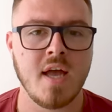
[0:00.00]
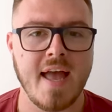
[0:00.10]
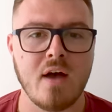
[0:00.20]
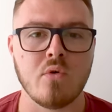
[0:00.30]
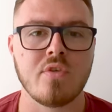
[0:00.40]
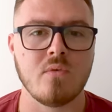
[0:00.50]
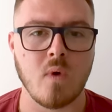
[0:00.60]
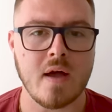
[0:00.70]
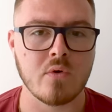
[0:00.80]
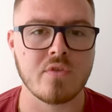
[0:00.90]
health,
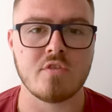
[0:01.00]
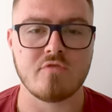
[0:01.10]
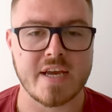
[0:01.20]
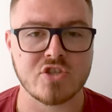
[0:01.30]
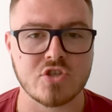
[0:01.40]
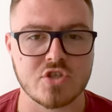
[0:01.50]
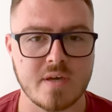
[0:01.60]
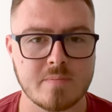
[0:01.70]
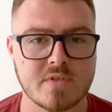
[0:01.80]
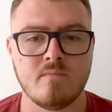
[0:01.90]
wealth, and
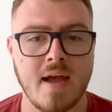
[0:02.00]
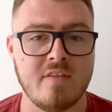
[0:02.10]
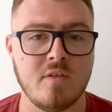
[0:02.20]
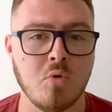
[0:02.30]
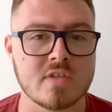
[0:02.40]
relationships. And the more